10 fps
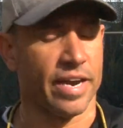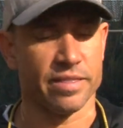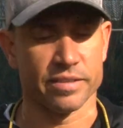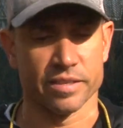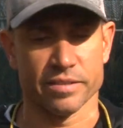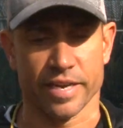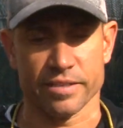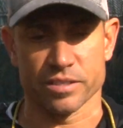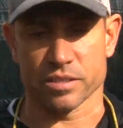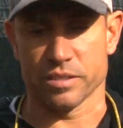Yeah, I think
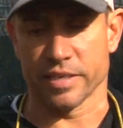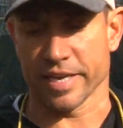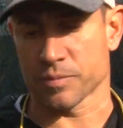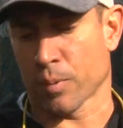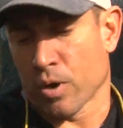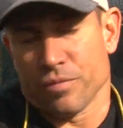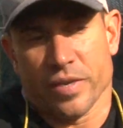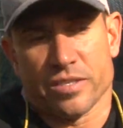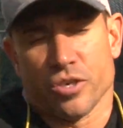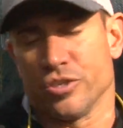
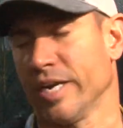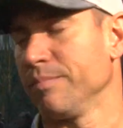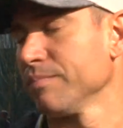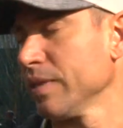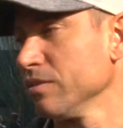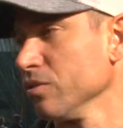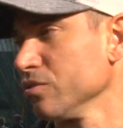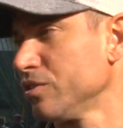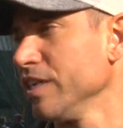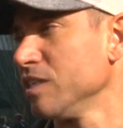that's our job.
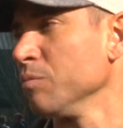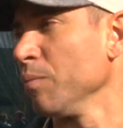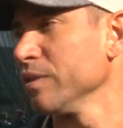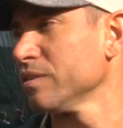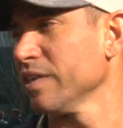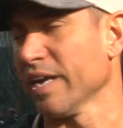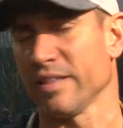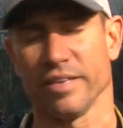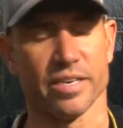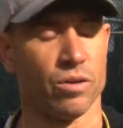Those are teaching moments. And I
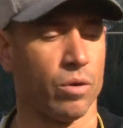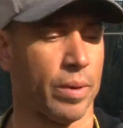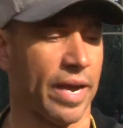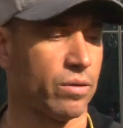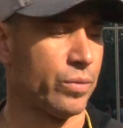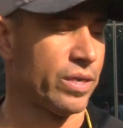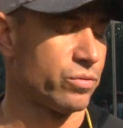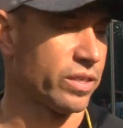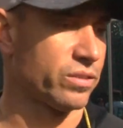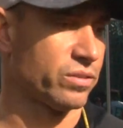think going back and we
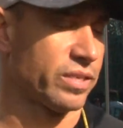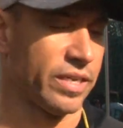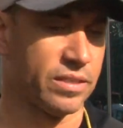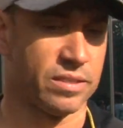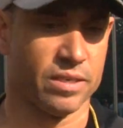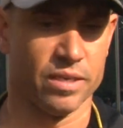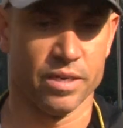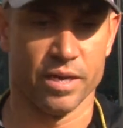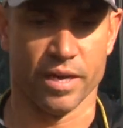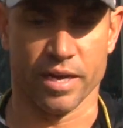address those things,
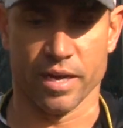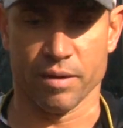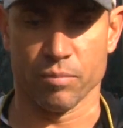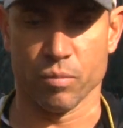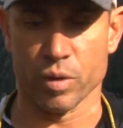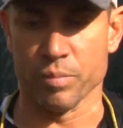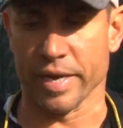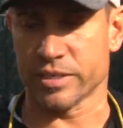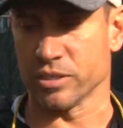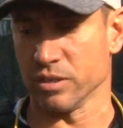we
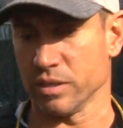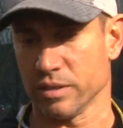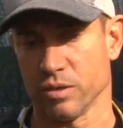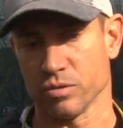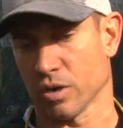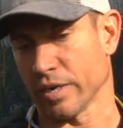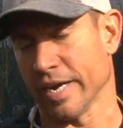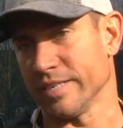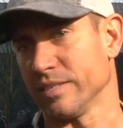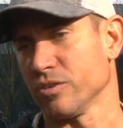make sure that our
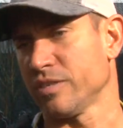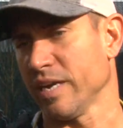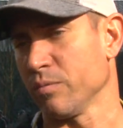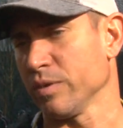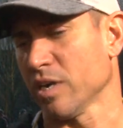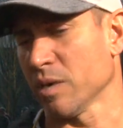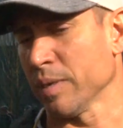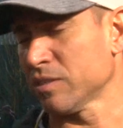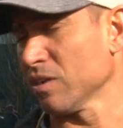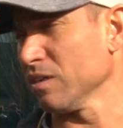guys understand when we talk
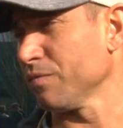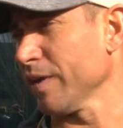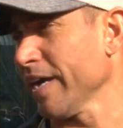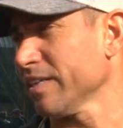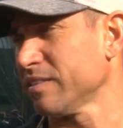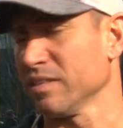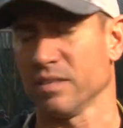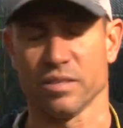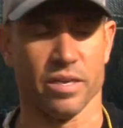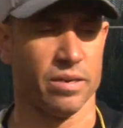about starting fast,
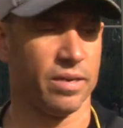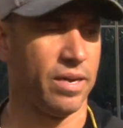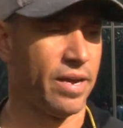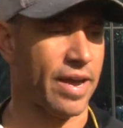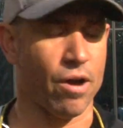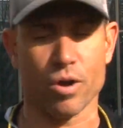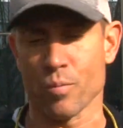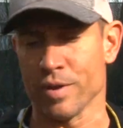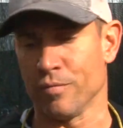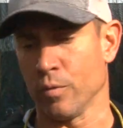that how can
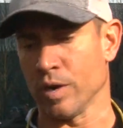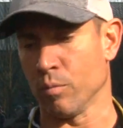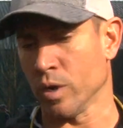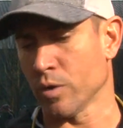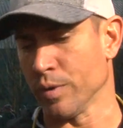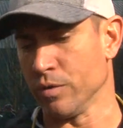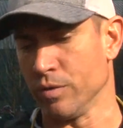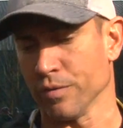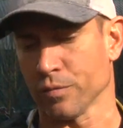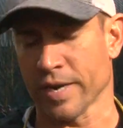we avoid them? What can we do
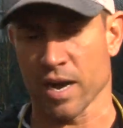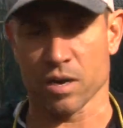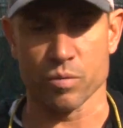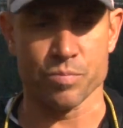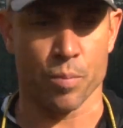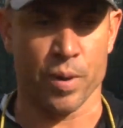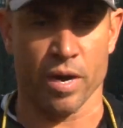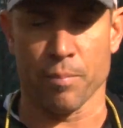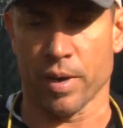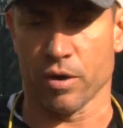different? How can we prepare
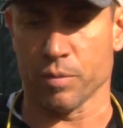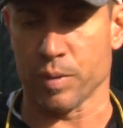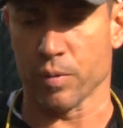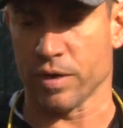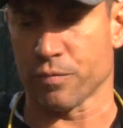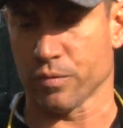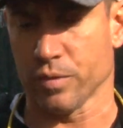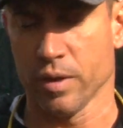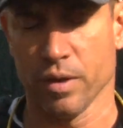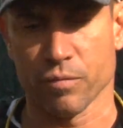them better to be ready
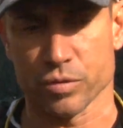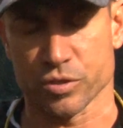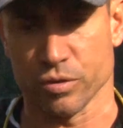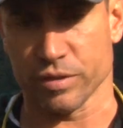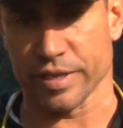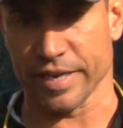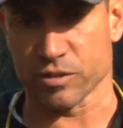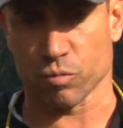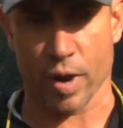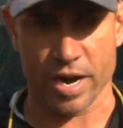for certain
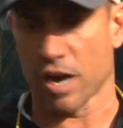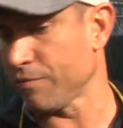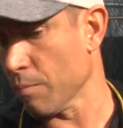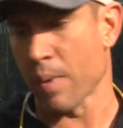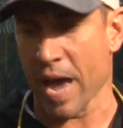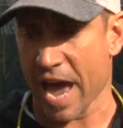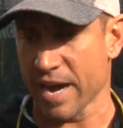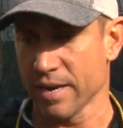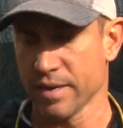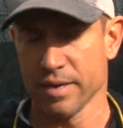things right off the bat
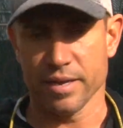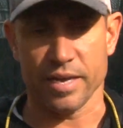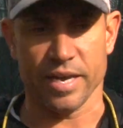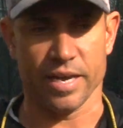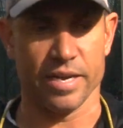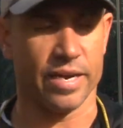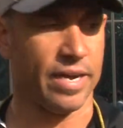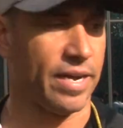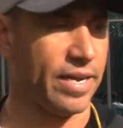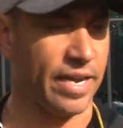and
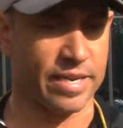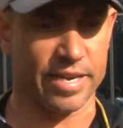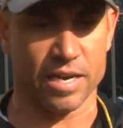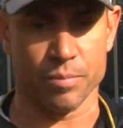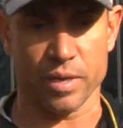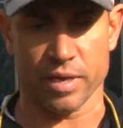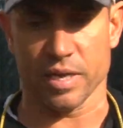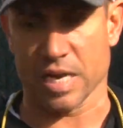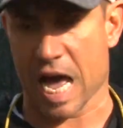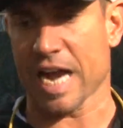get them
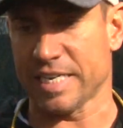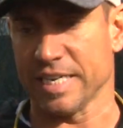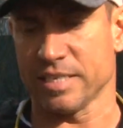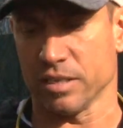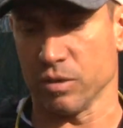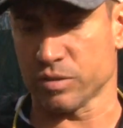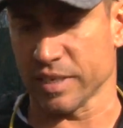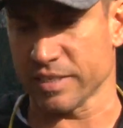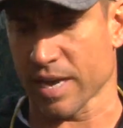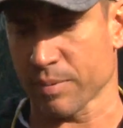locked into those
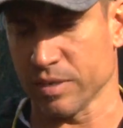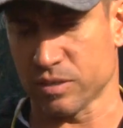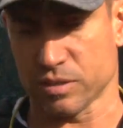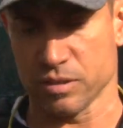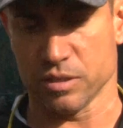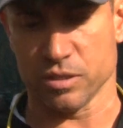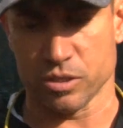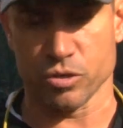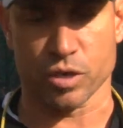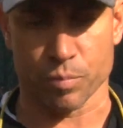things? Because
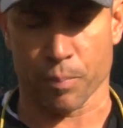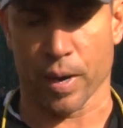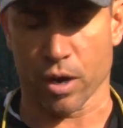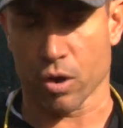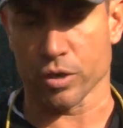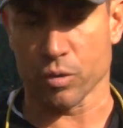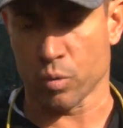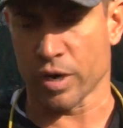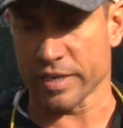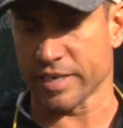you can prepare all you
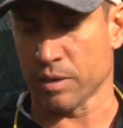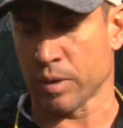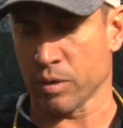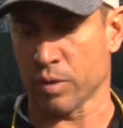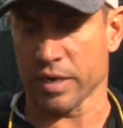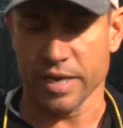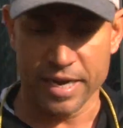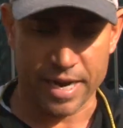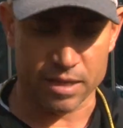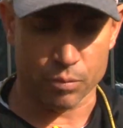want and tell them all you want,
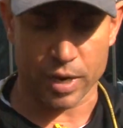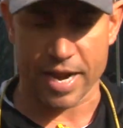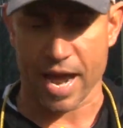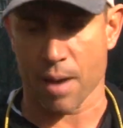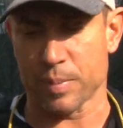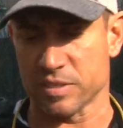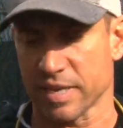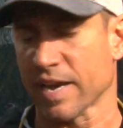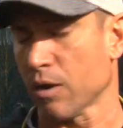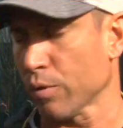and then when it happens, they
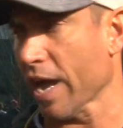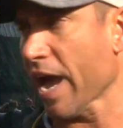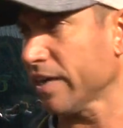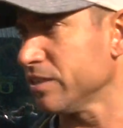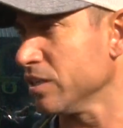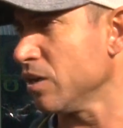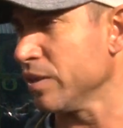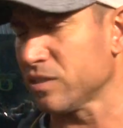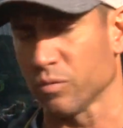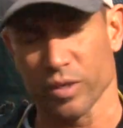got to react, you know?
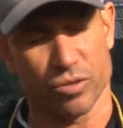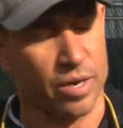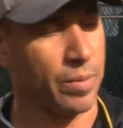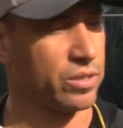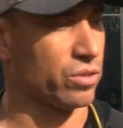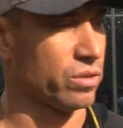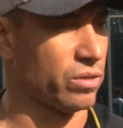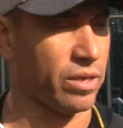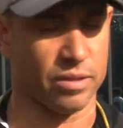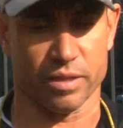And so we try to make sure
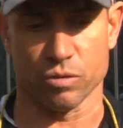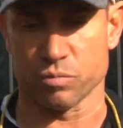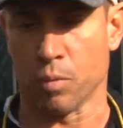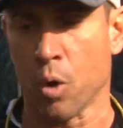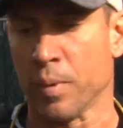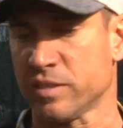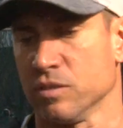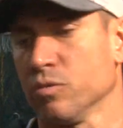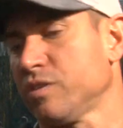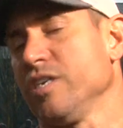that those moments
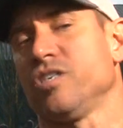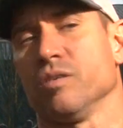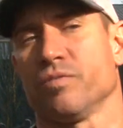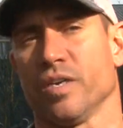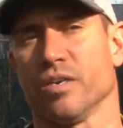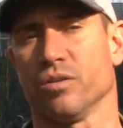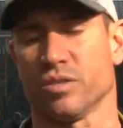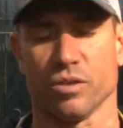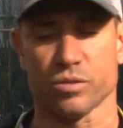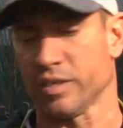and those teaching videos
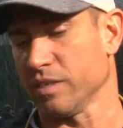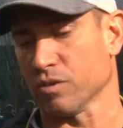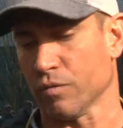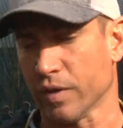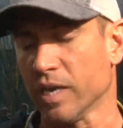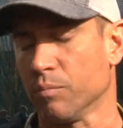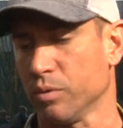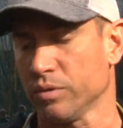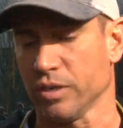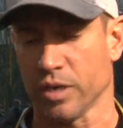and those things are
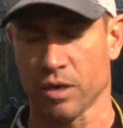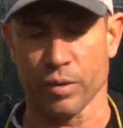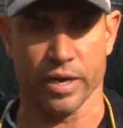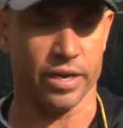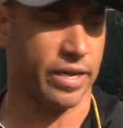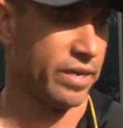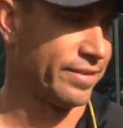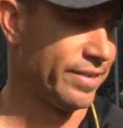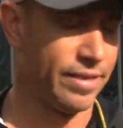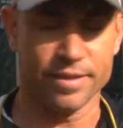available, you know? And
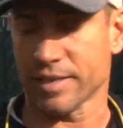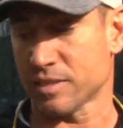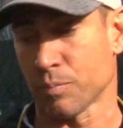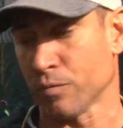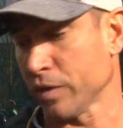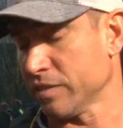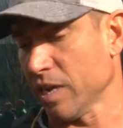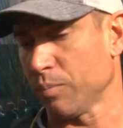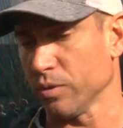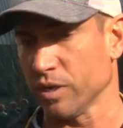that's a perfect
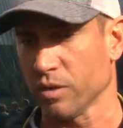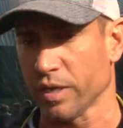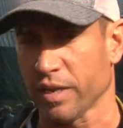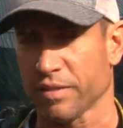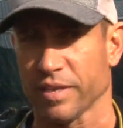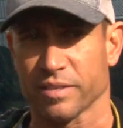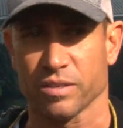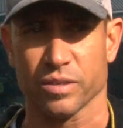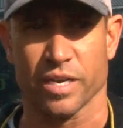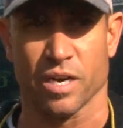example, you know? And I think that
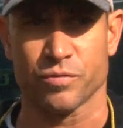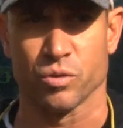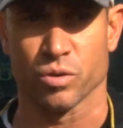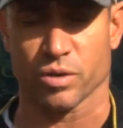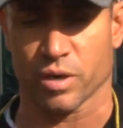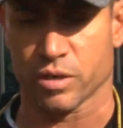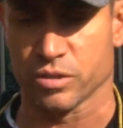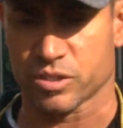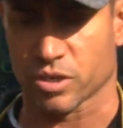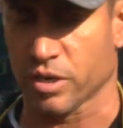getting off to a
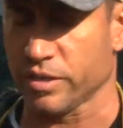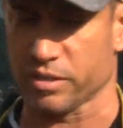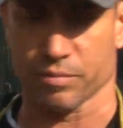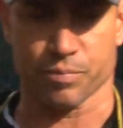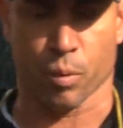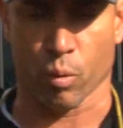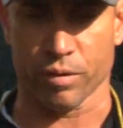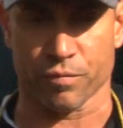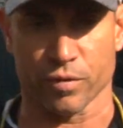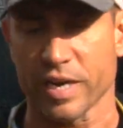good start is
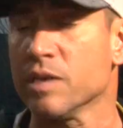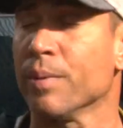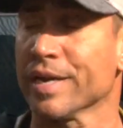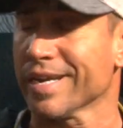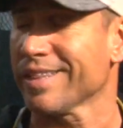important for anybody.